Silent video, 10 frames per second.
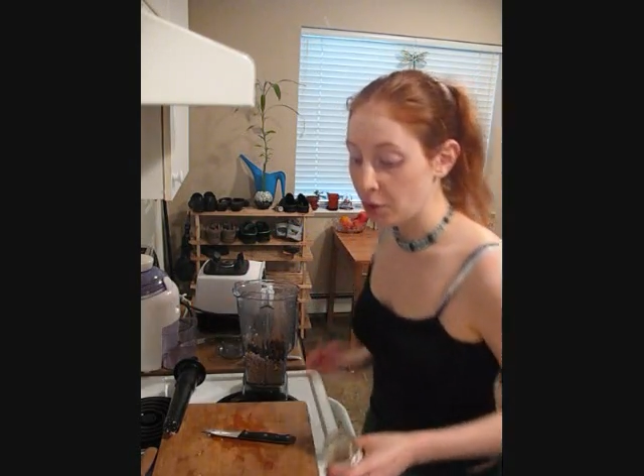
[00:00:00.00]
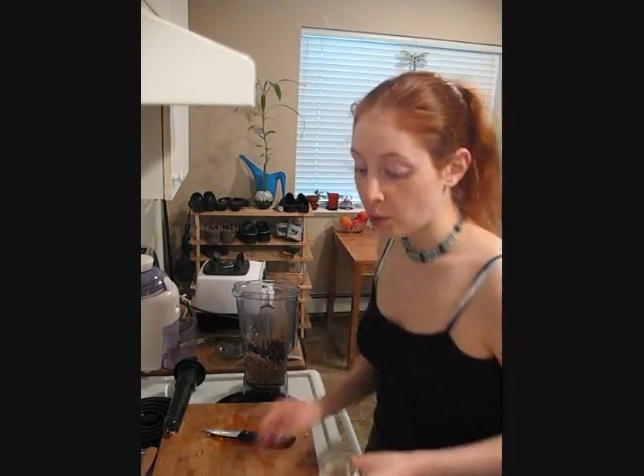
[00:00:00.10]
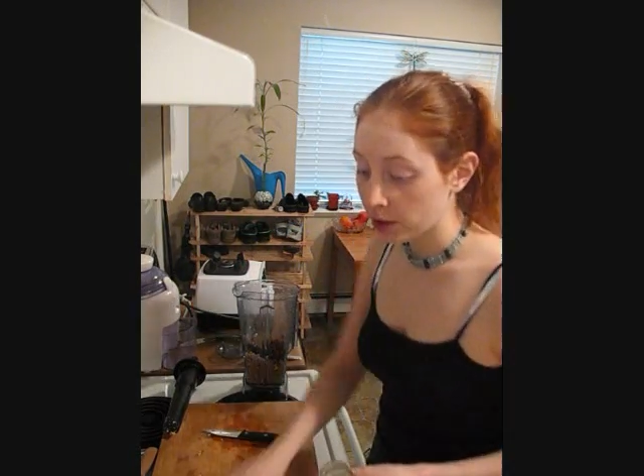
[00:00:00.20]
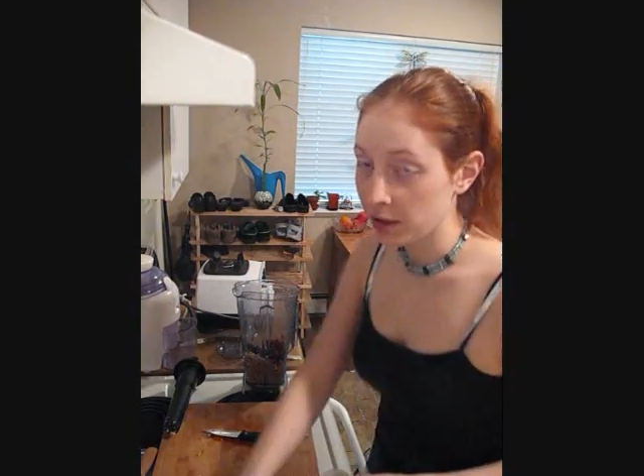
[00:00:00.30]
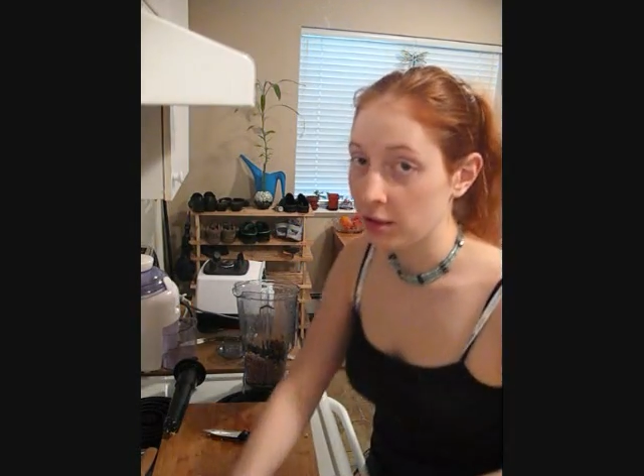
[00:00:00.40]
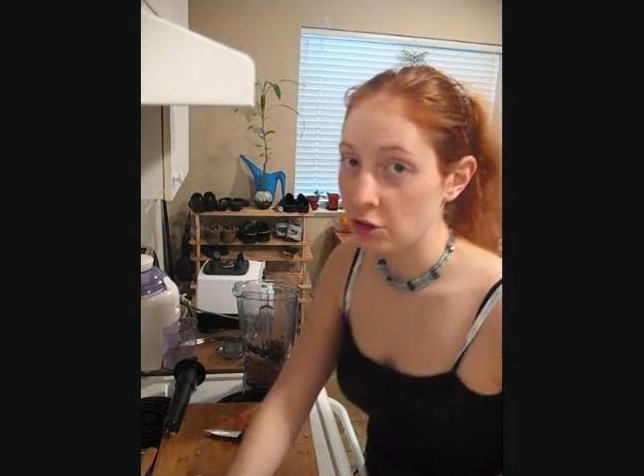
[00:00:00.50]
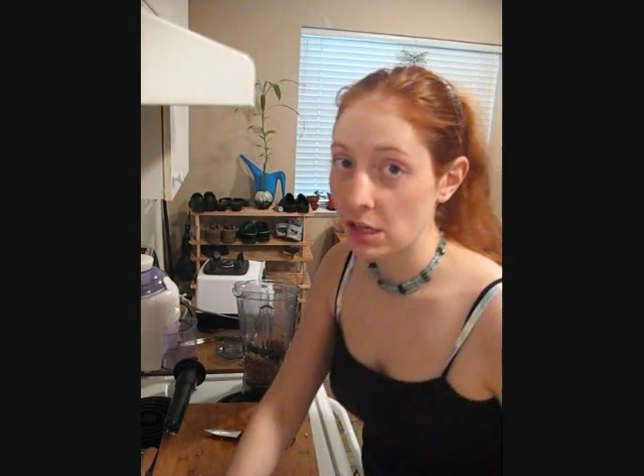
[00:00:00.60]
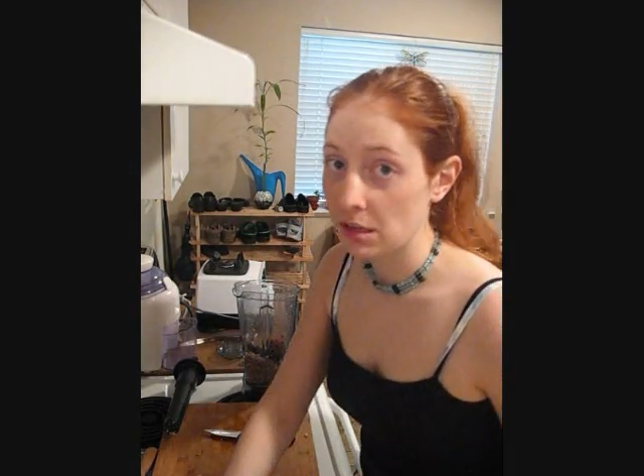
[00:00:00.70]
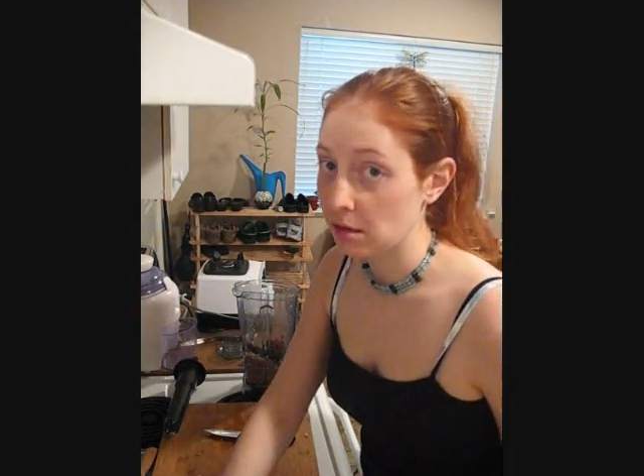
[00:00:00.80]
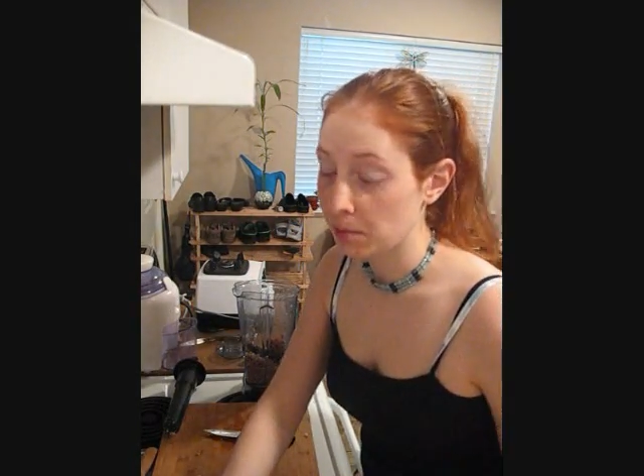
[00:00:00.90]
or you can
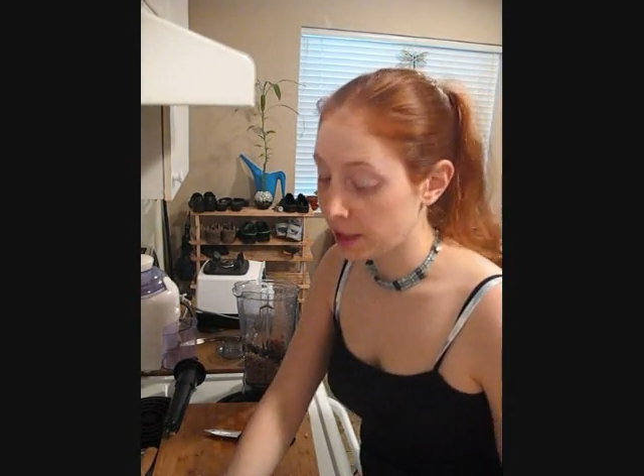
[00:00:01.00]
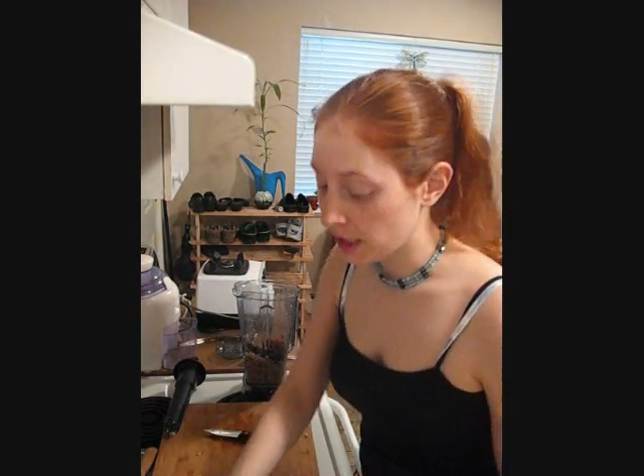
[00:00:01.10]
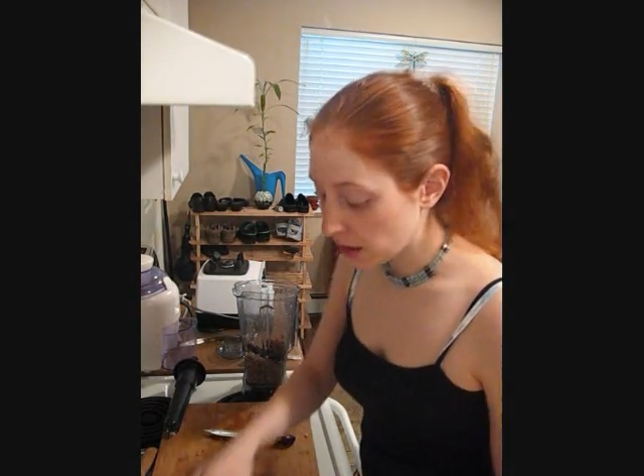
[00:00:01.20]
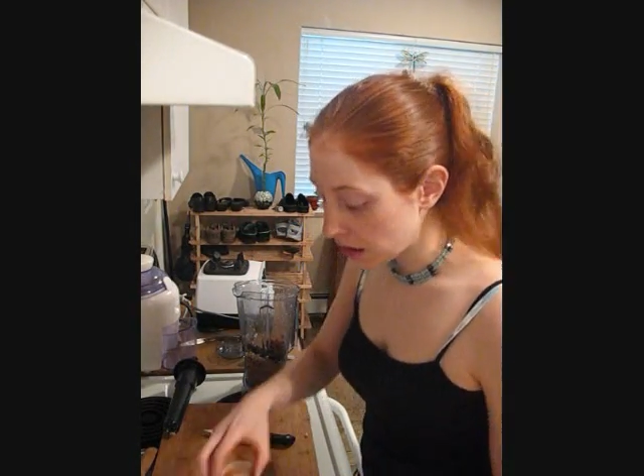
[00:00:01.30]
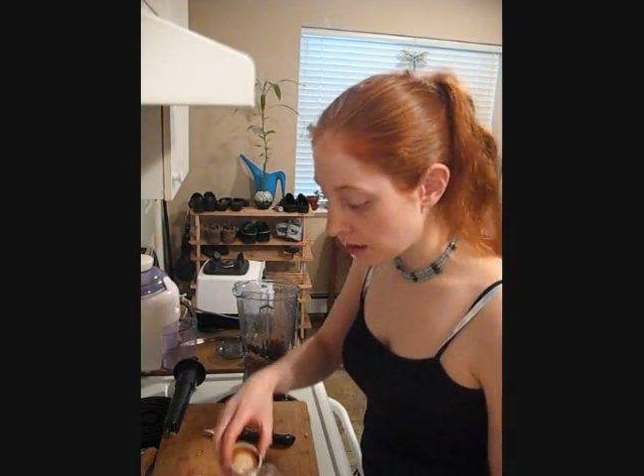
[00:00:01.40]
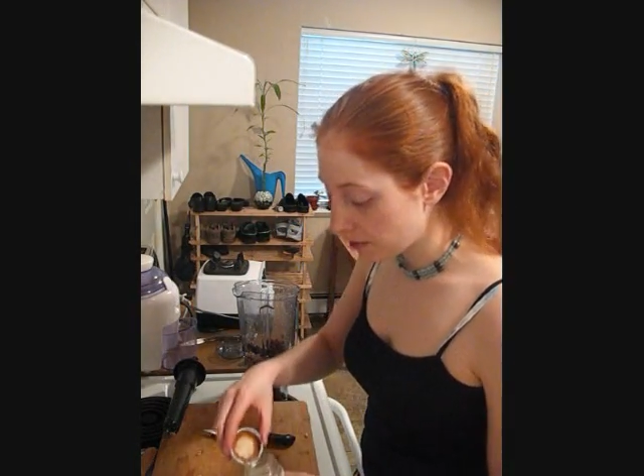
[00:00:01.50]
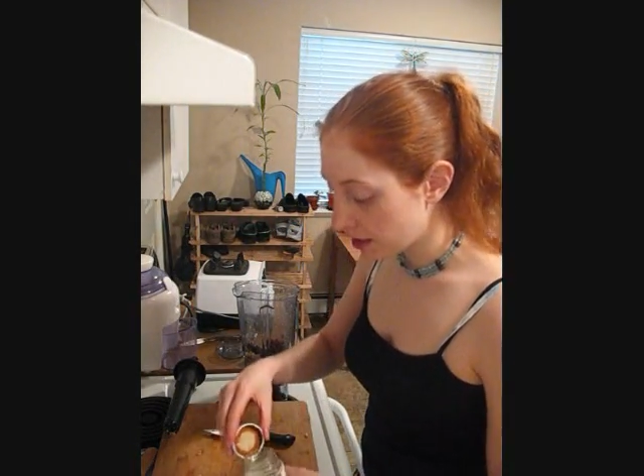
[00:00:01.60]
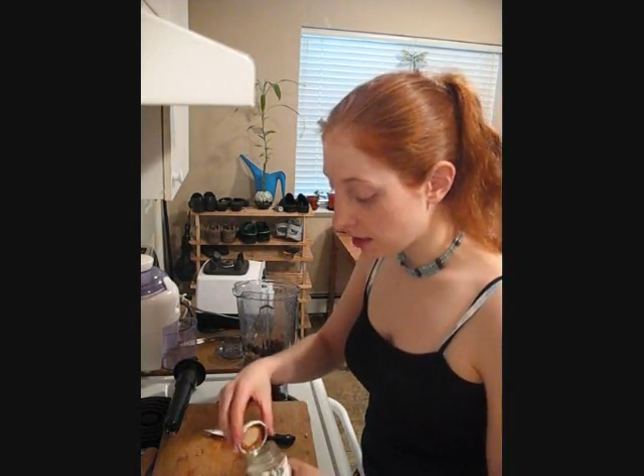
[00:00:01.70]
just use plain cinnamon.